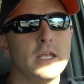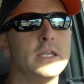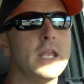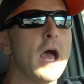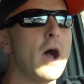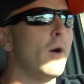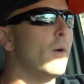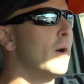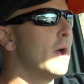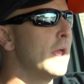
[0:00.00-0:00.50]

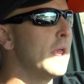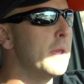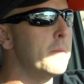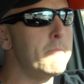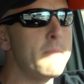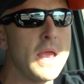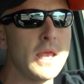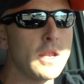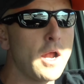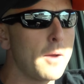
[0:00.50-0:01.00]
Now,
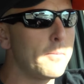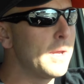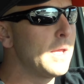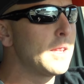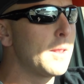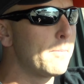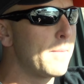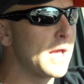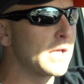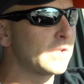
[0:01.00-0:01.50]
it may not be
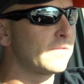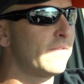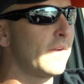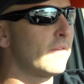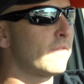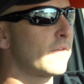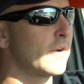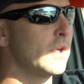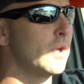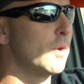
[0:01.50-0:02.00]
the best
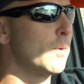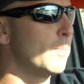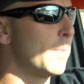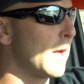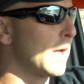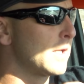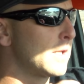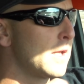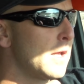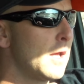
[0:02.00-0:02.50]
fit for you,
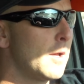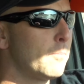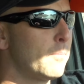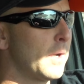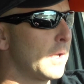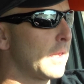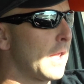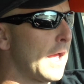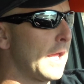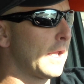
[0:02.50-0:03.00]
but
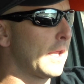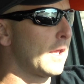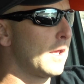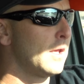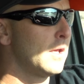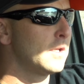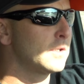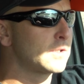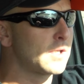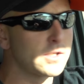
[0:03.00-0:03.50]
but like
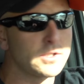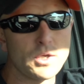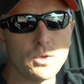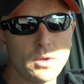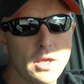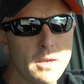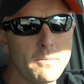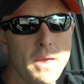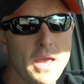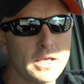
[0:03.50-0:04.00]

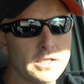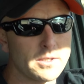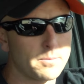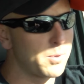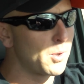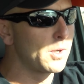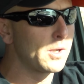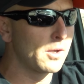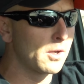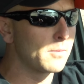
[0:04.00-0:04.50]
Suzuki makes a
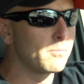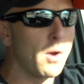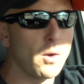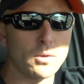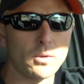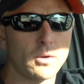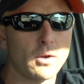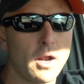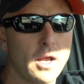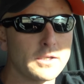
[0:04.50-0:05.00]
pretty good
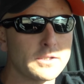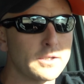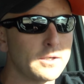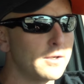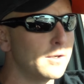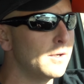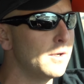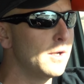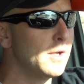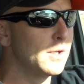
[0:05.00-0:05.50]

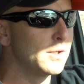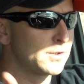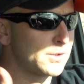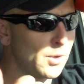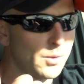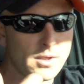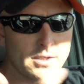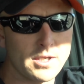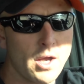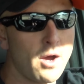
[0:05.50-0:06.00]
motocrosser.
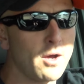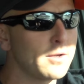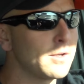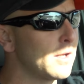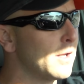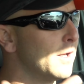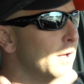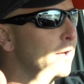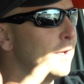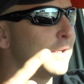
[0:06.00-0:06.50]
So does
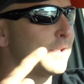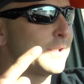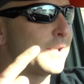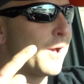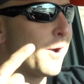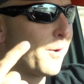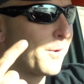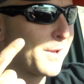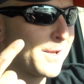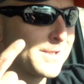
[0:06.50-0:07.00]
Honda,
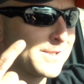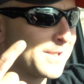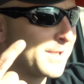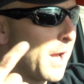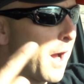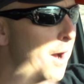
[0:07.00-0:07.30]
so does